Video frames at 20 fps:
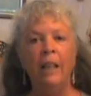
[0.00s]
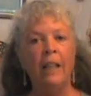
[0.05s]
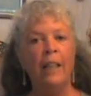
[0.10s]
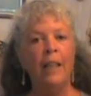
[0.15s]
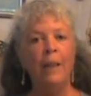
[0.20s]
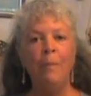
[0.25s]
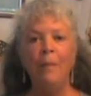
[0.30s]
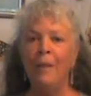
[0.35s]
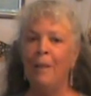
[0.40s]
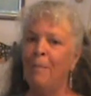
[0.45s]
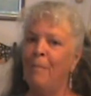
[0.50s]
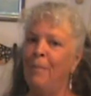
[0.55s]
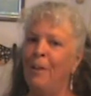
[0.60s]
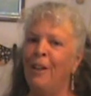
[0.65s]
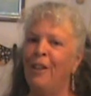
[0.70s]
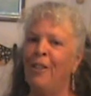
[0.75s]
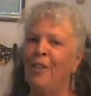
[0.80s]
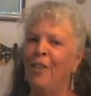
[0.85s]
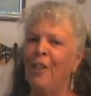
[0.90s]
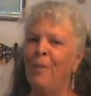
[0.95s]
give me a
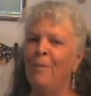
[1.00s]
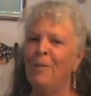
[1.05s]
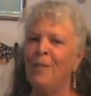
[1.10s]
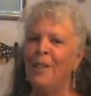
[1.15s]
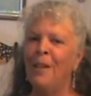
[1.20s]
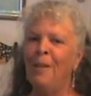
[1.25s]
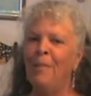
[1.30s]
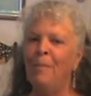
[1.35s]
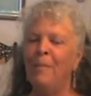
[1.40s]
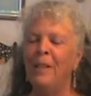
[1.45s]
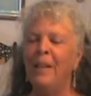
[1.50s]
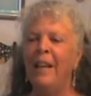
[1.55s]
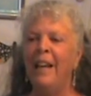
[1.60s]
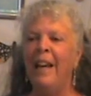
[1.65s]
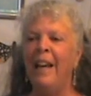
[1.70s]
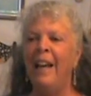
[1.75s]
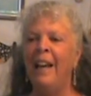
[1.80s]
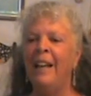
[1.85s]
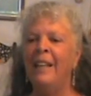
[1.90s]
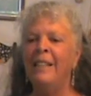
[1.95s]
big thumbs up,
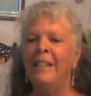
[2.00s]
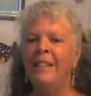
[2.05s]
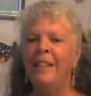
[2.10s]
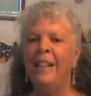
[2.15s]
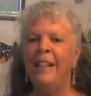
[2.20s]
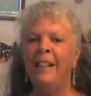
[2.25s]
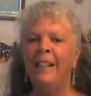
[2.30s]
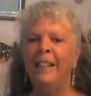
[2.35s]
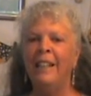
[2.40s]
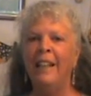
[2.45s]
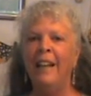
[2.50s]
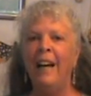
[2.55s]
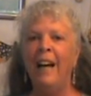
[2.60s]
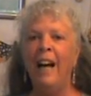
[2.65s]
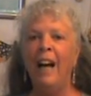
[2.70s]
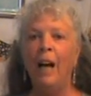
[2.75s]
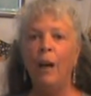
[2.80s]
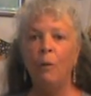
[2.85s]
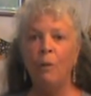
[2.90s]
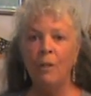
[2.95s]
and
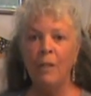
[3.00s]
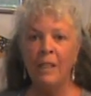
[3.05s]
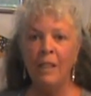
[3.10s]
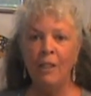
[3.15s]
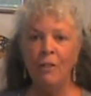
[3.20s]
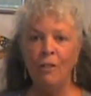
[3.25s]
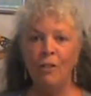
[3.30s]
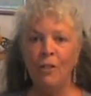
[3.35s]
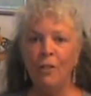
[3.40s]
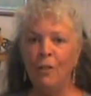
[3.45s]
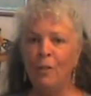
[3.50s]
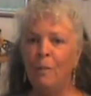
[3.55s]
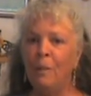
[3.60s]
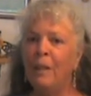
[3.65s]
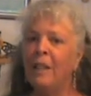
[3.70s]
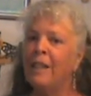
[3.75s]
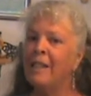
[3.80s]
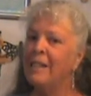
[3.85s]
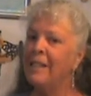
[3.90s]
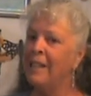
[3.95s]
I will see you soon
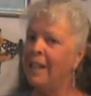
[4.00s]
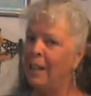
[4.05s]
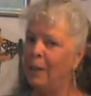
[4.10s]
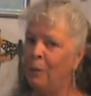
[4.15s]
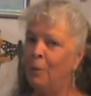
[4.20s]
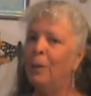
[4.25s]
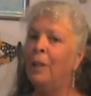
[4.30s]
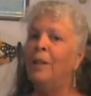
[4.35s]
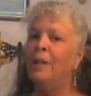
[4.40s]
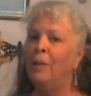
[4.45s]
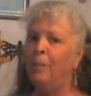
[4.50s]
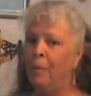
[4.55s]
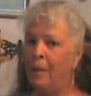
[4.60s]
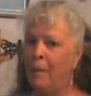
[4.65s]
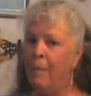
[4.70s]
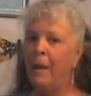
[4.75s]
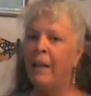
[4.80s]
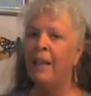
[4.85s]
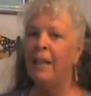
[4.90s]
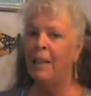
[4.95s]
because I will be
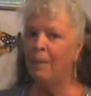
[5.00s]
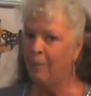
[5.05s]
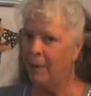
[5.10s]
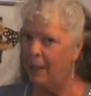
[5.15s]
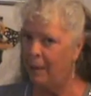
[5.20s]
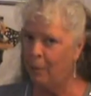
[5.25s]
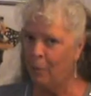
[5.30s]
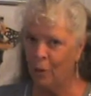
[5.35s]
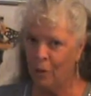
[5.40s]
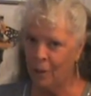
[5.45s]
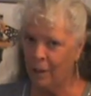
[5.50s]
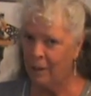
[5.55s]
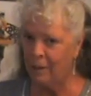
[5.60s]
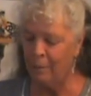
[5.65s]
making many more